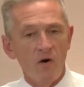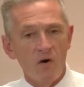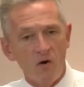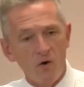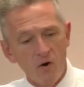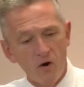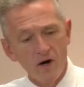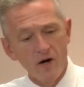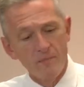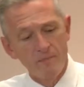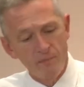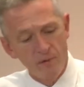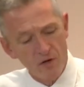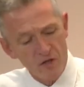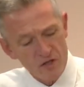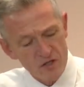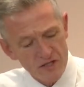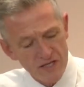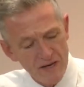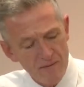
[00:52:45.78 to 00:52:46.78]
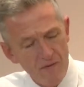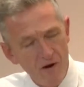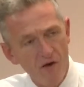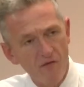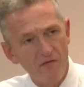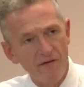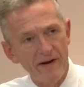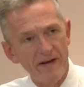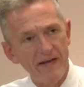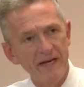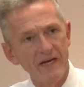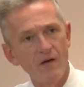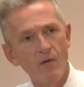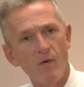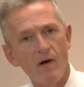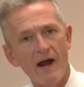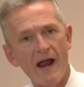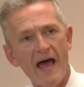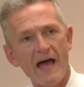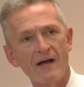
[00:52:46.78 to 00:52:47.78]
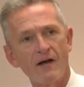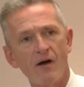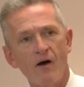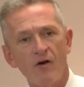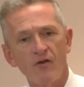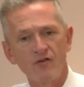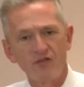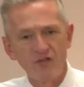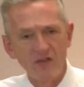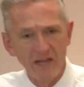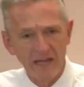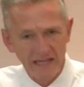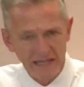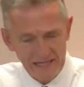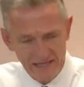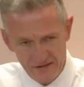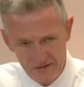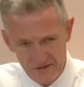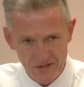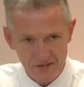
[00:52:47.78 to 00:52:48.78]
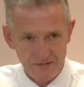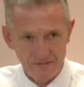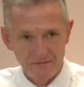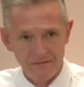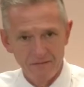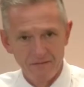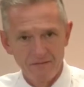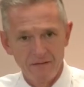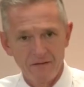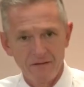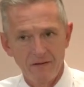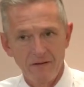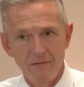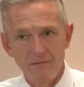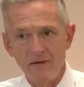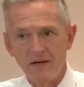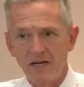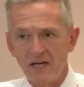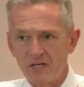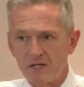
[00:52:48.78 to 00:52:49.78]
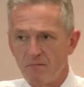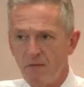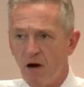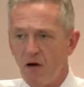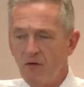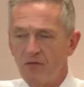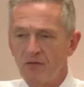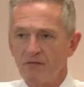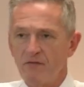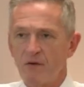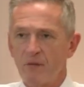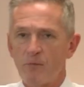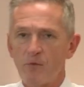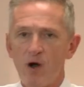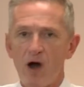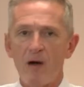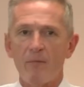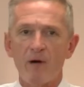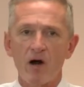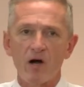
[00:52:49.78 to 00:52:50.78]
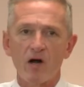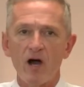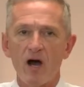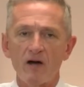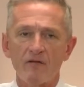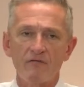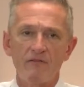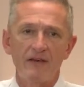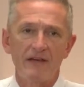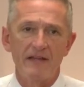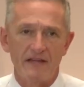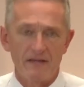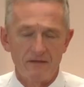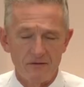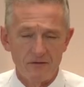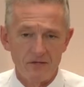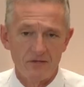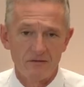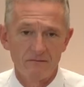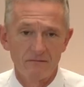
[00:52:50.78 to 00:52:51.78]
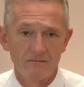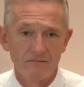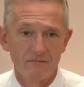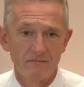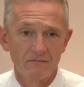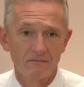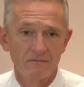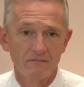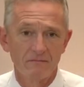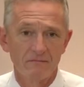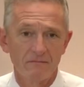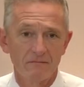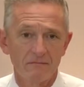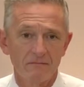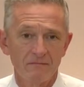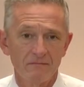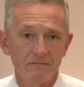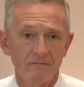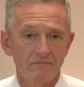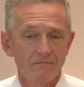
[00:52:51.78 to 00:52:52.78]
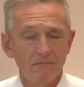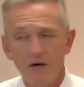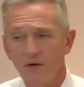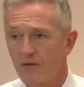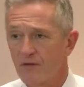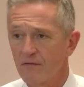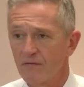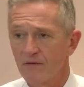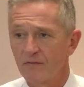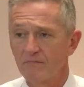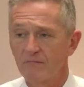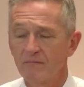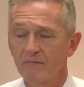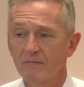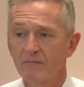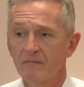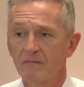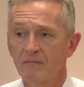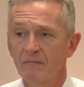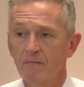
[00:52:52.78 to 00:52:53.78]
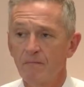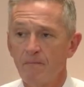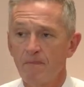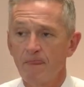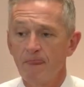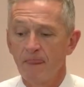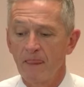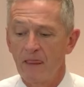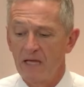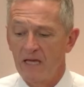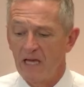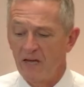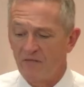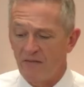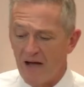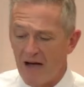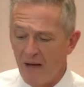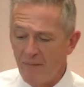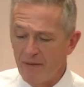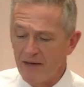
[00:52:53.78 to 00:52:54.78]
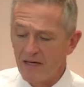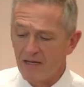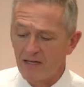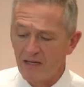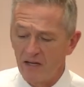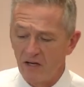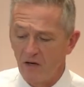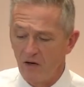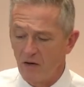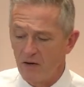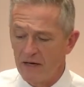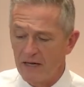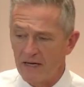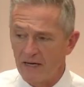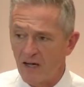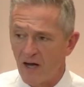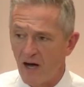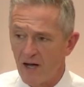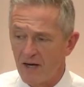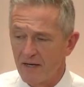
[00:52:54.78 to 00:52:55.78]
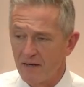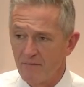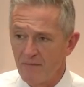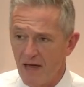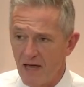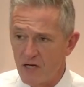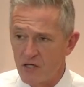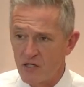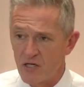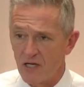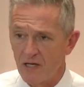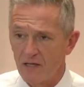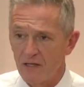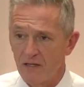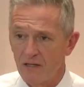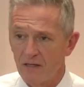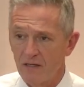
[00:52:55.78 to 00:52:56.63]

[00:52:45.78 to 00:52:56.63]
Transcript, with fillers: or to push them over into what I call silliness, because both of them rob our confidence. Both of them. If I'm in guilt and condemnation,